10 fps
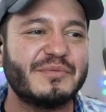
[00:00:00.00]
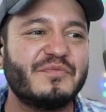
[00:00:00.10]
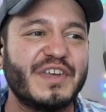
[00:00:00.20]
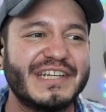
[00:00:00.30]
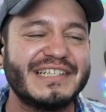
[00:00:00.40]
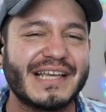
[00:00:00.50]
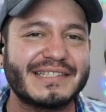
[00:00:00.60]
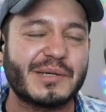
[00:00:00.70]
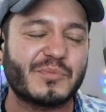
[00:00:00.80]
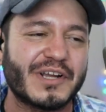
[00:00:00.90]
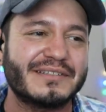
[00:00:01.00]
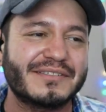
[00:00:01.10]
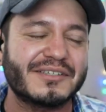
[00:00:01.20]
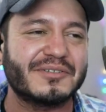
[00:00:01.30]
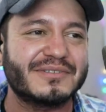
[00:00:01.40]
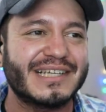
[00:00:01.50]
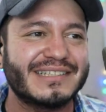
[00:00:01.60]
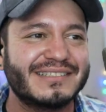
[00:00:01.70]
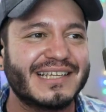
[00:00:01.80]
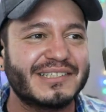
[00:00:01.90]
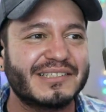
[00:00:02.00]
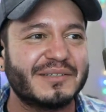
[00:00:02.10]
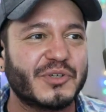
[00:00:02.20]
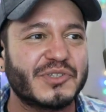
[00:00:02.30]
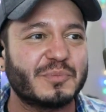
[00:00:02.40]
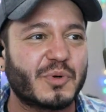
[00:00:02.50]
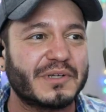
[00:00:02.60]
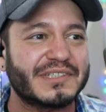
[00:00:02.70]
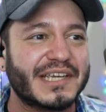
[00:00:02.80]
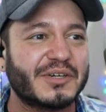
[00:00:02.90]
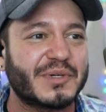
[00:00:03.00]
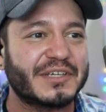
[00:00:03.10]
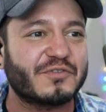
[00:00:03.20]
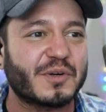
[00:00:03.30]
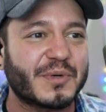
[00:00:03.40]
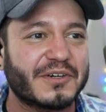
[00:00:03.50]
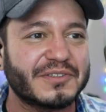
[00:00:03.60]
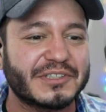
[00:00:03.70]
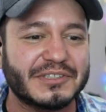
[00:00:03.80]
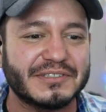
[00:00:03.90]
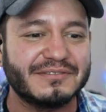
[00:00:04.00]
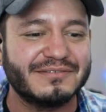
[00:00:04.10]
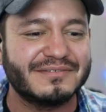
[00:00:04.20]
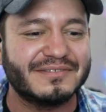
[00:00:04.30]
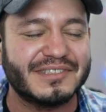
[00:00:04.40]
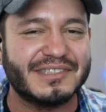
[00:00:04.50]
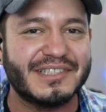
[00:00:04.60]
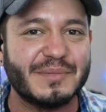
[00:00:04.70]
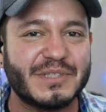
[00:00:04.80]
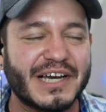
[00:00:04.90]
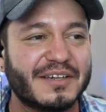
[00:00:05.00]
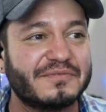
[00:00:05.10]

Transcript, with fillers: Vinny says I'm right, so that's that's the most important takeaway from our little deep dive.